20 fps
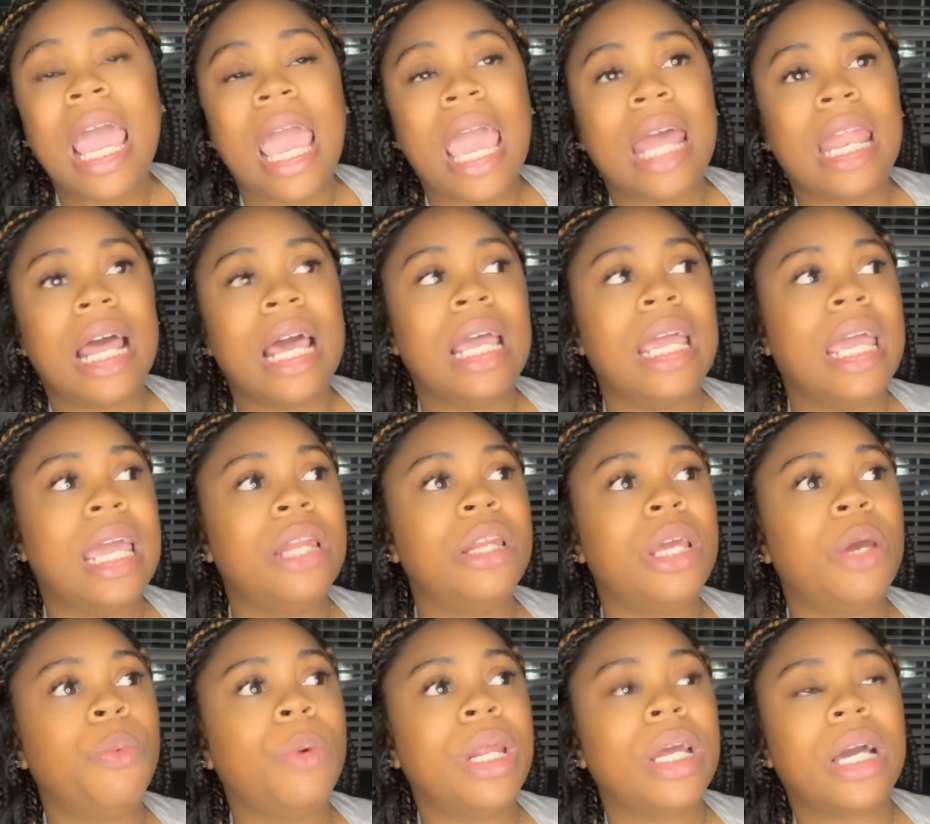
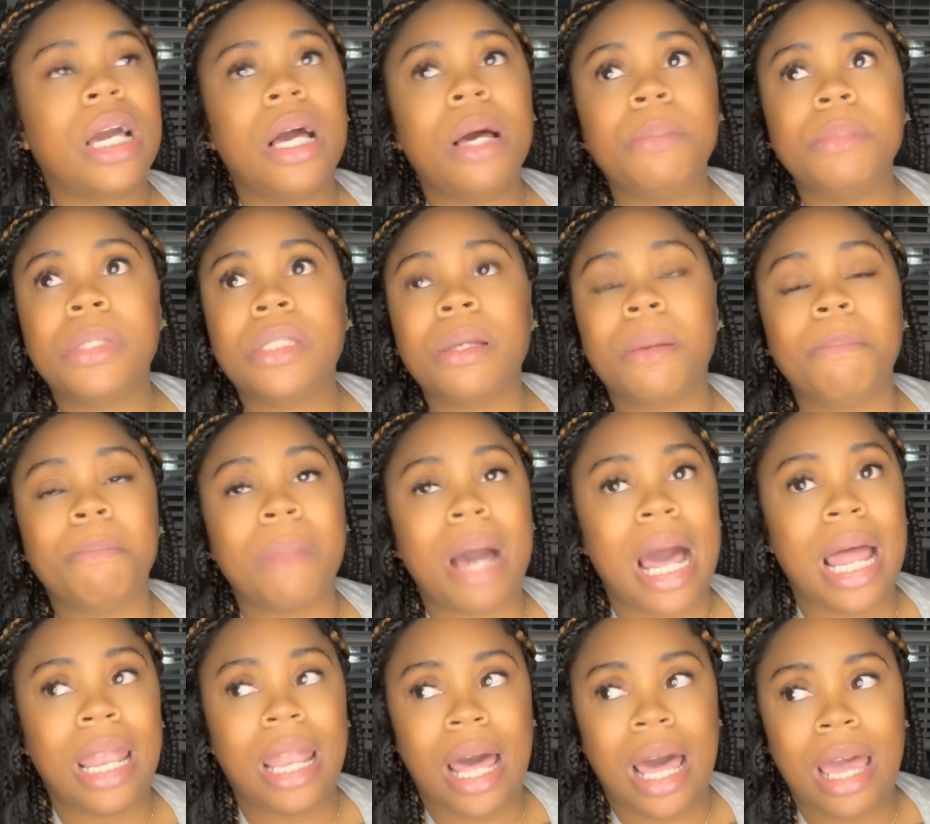And when it comes to
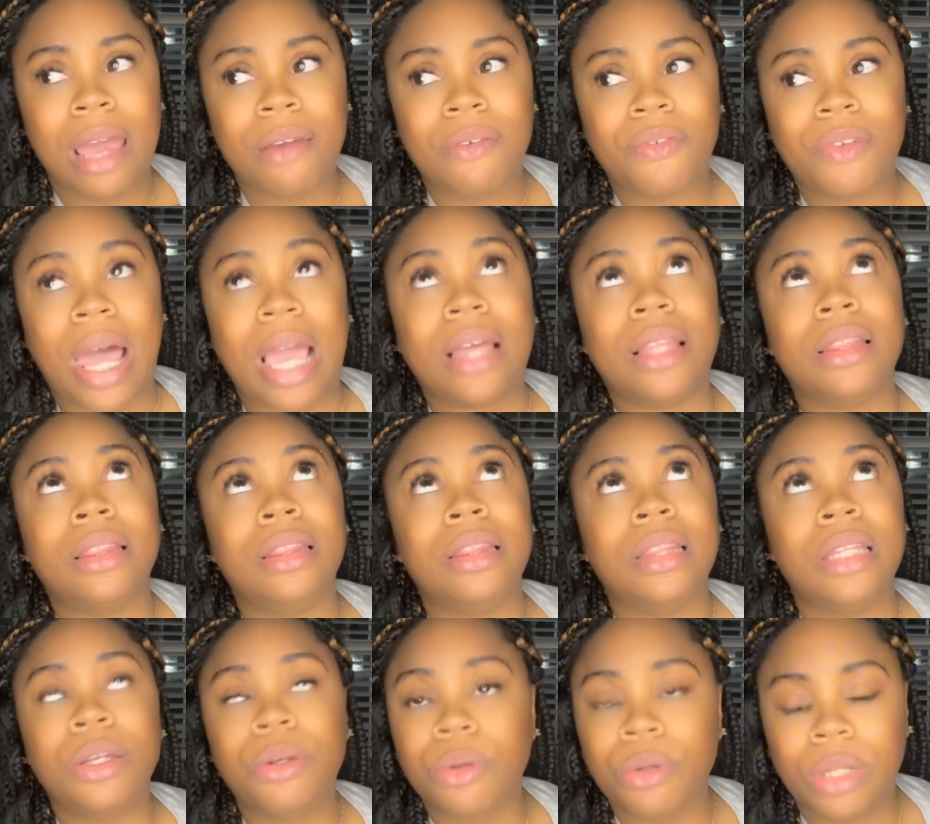my life, like,
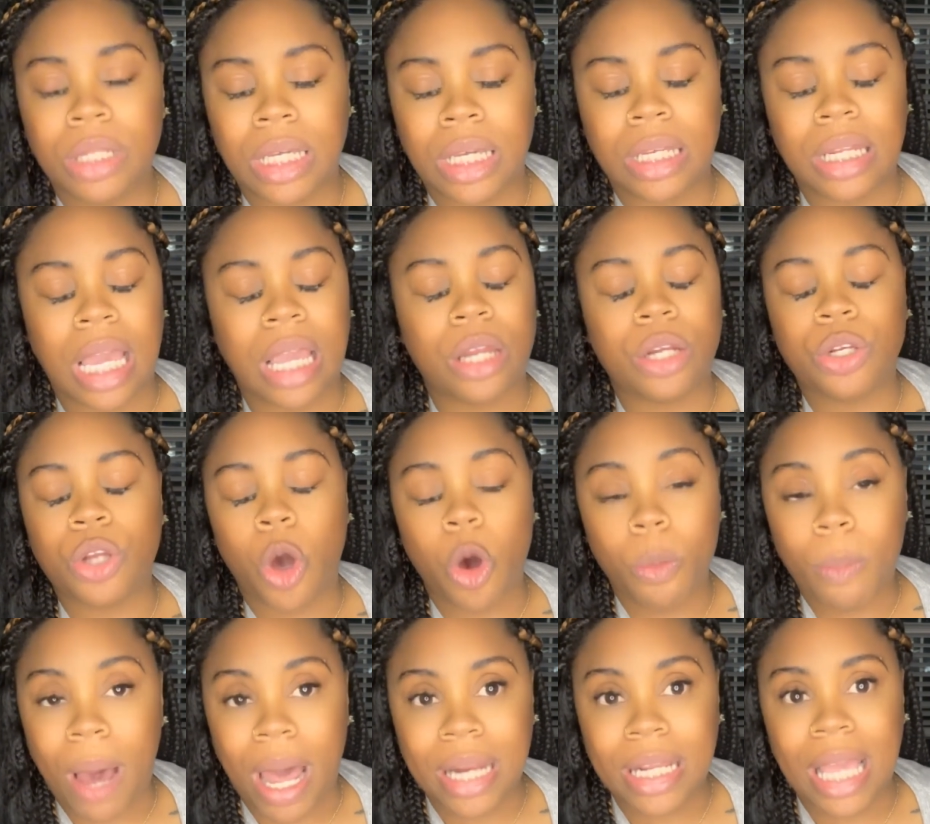literally, like,
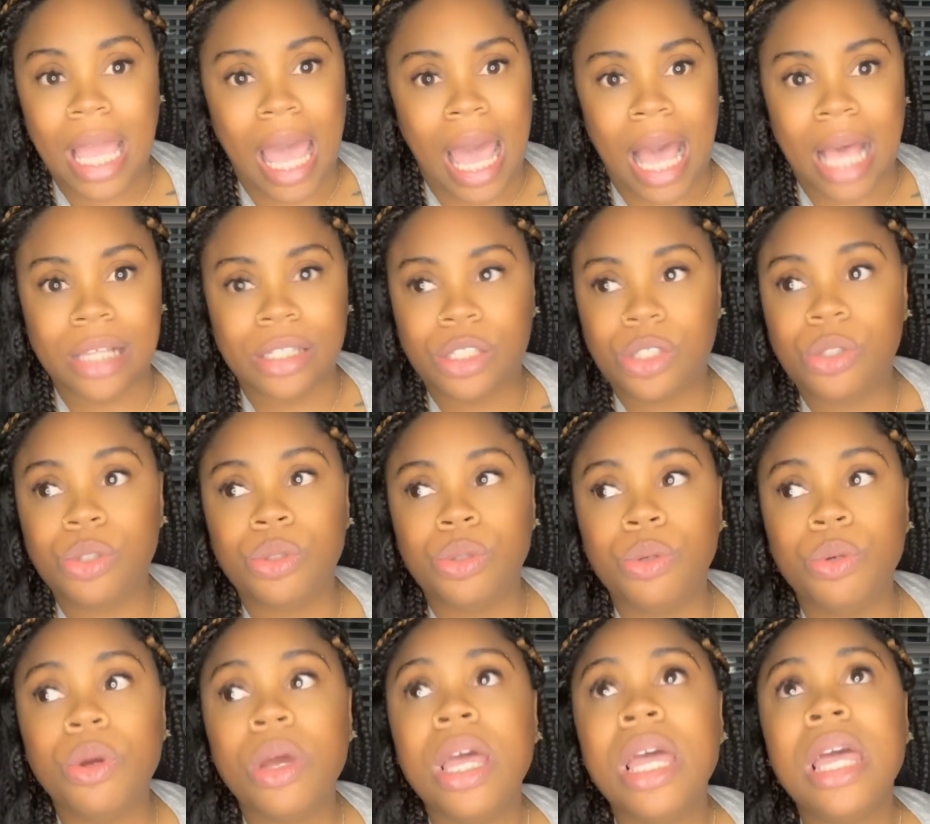nobody has to